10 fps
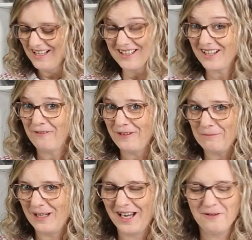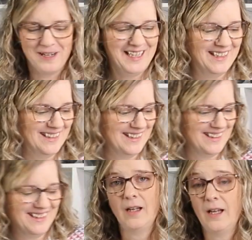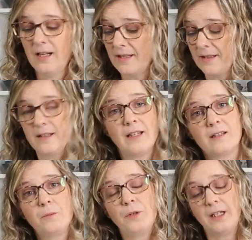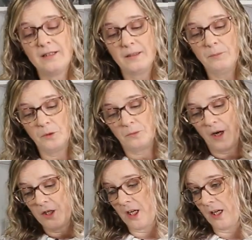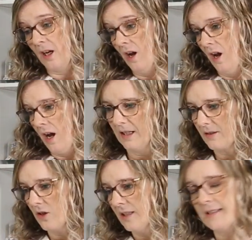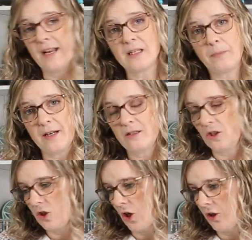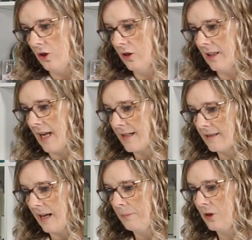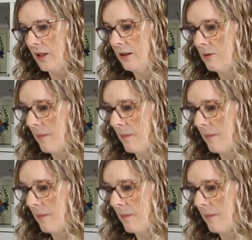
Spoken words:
It's going to fit me anyway. And that's it. That's a pretty simple project. Let's go in Design Space to show you the next step you need to